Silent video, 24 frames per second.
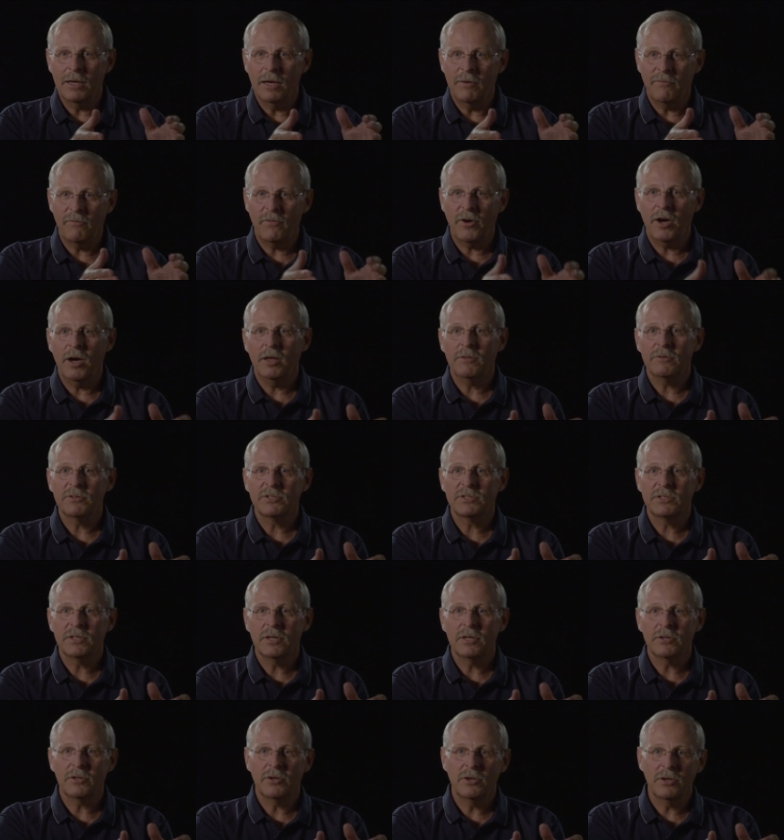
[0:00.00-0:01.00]
a
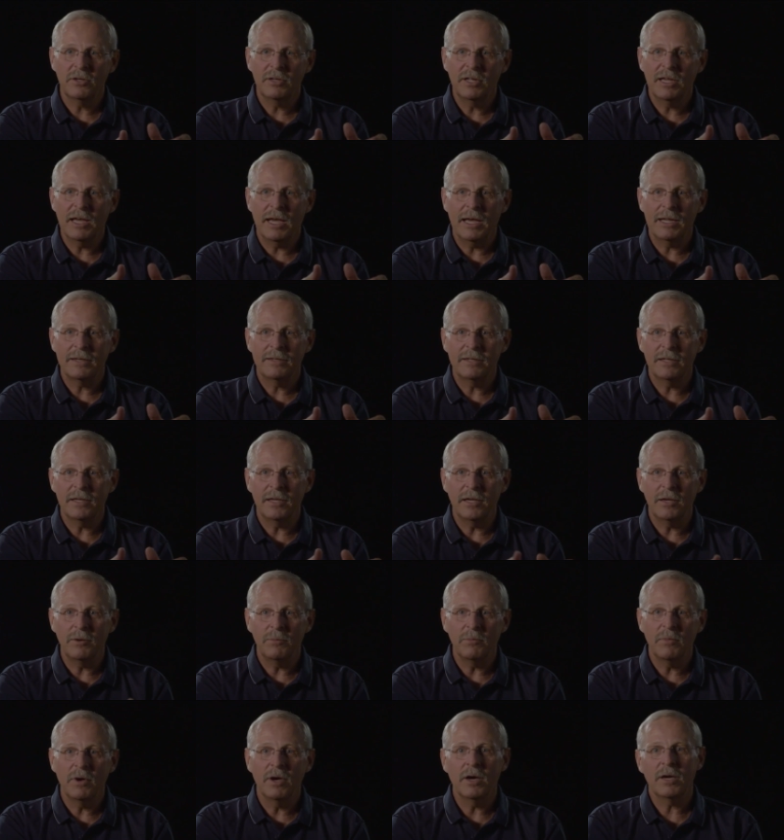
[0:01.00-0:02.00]
father-son good guy
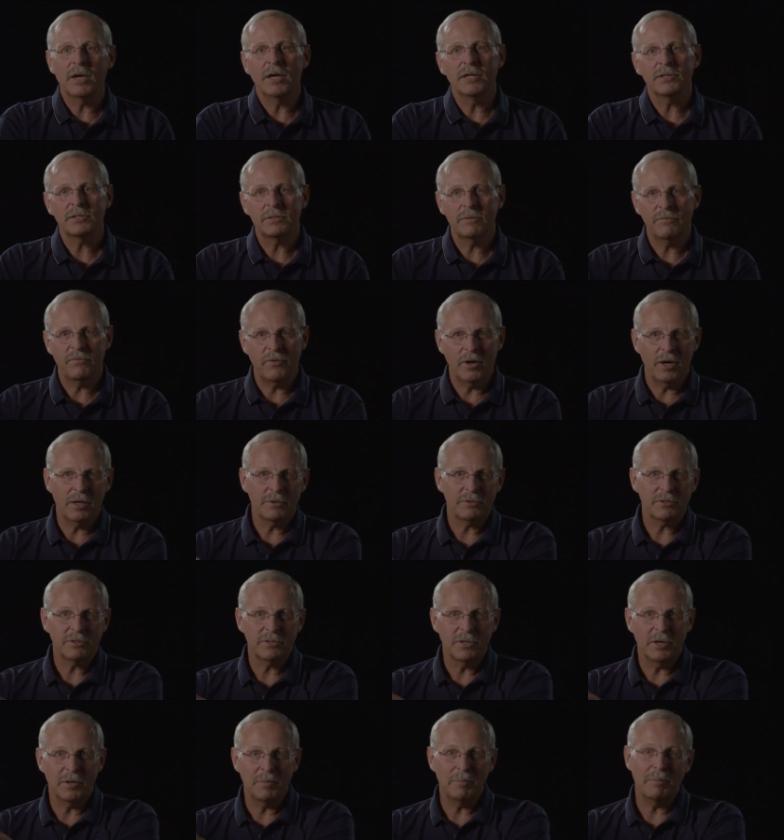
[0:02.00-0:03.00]
team against a
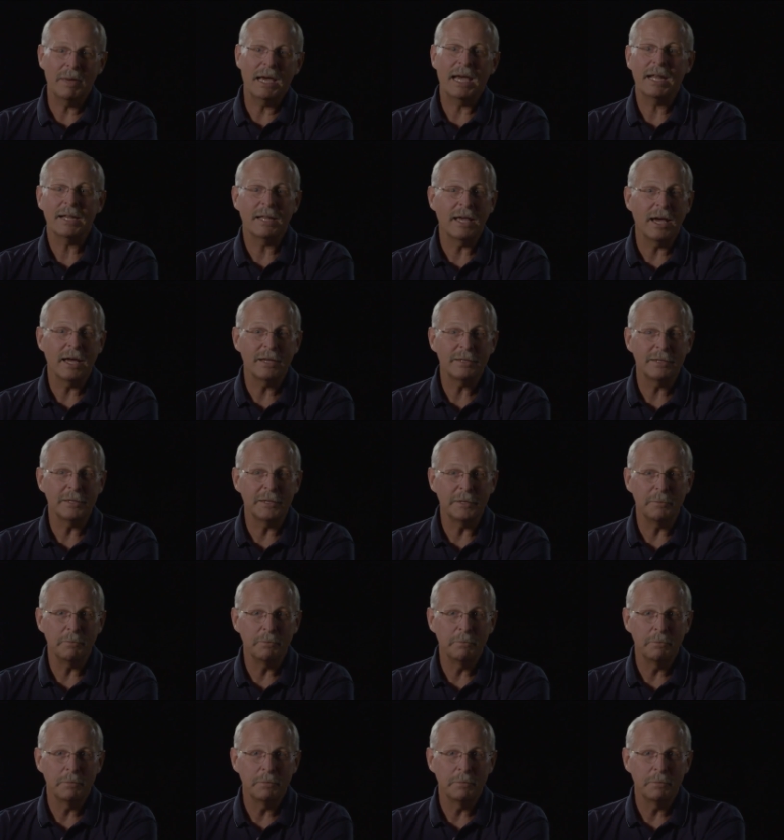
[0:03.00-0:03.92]
father-son bad guy team.